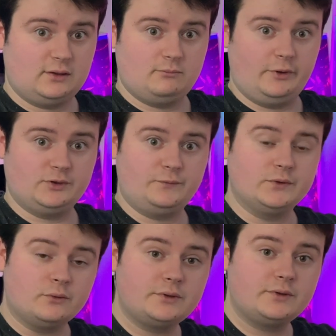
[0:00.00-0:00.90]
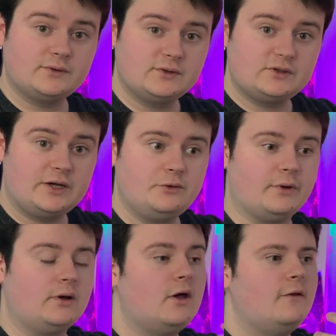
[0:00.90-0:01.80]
that most of his audience is genuine.